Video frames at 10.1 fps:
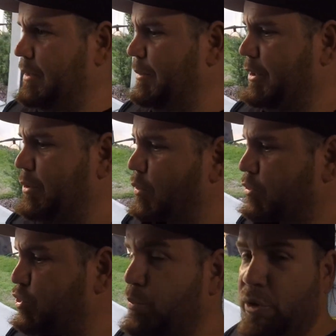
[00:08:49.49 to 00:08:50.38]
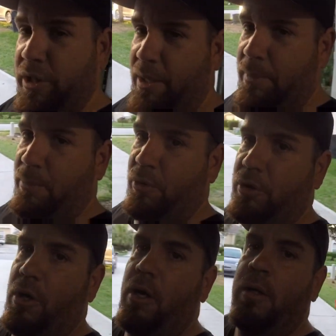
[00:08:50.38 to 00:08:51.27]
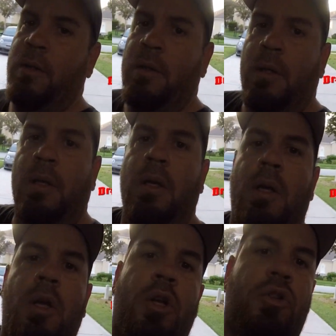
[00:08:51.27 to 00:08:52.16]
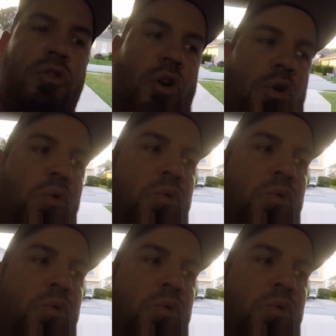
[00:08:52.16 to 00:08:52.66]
I'm not going tubular K-member on the car. So